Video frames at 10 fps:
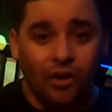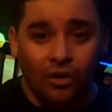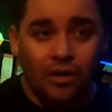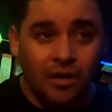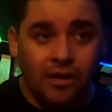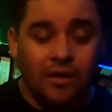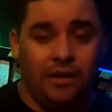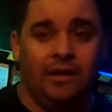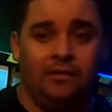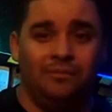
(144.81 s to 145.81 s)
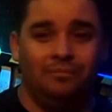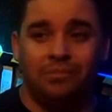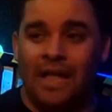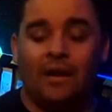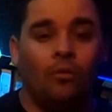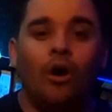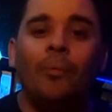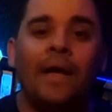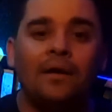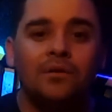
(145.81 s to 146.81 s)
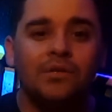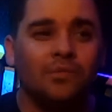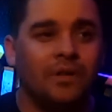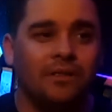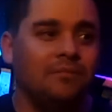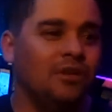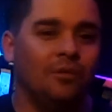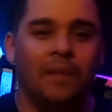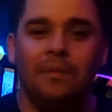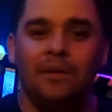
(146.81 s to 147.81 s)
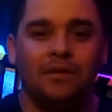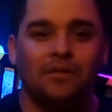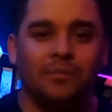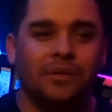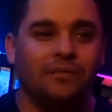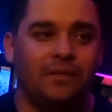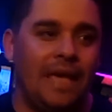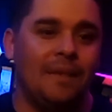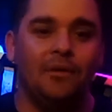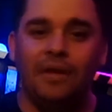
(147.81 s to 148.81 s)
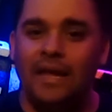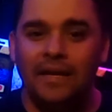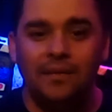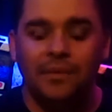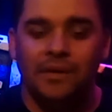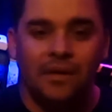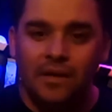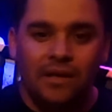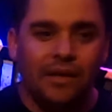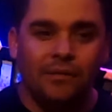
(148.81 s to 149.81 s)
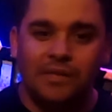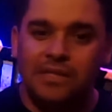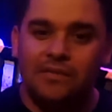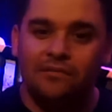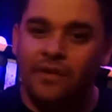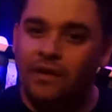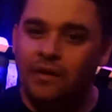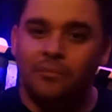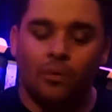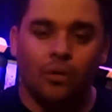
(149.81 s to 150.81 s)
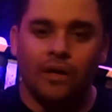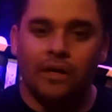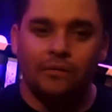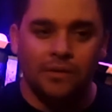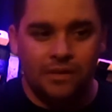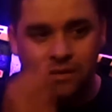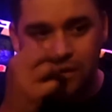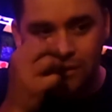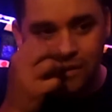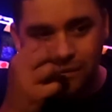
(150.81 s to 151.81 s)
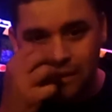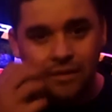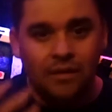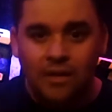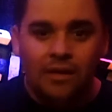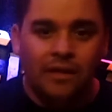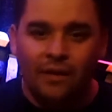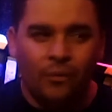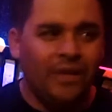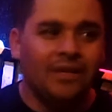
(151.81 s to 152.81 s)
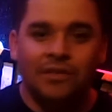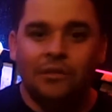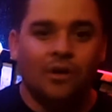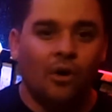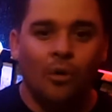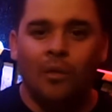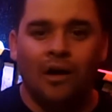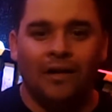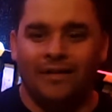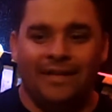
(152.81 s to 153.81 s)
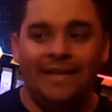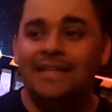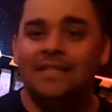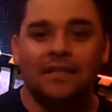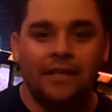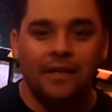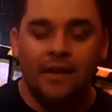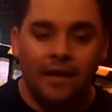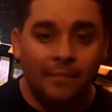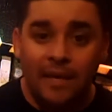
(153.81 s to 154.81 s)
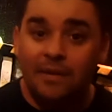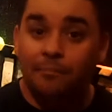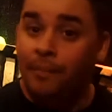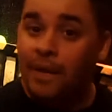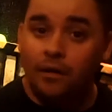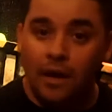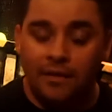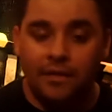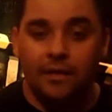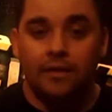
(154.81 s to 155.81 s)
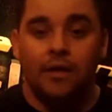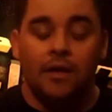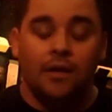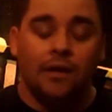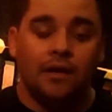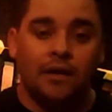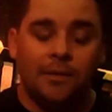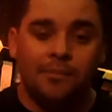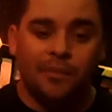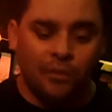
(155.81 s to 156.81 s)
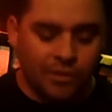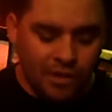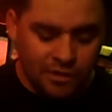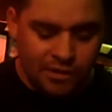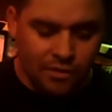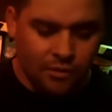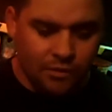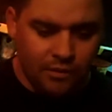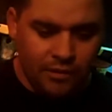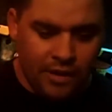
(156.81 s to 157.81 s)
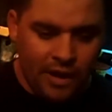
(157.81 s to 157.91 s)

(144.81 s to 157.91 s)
dark and black wall panels with maybe a little bit of camo netting, but it was just very boring. It was something that we could do at a home haunt easily and make it better, I think. There was also